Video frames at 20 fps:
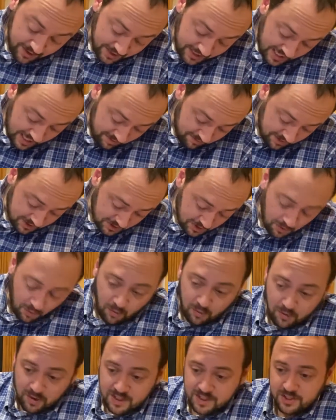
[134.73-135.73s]
gave us
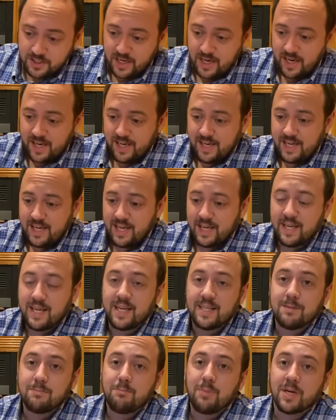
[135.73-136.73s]
orangeade
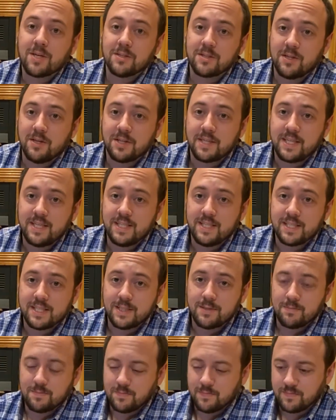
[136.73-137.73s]
and butter cookies
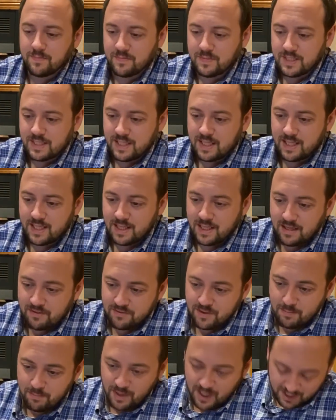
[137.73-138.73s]
and left
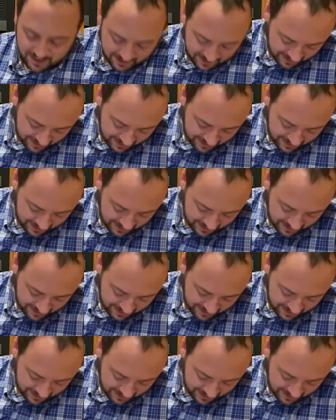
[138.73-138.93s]
the box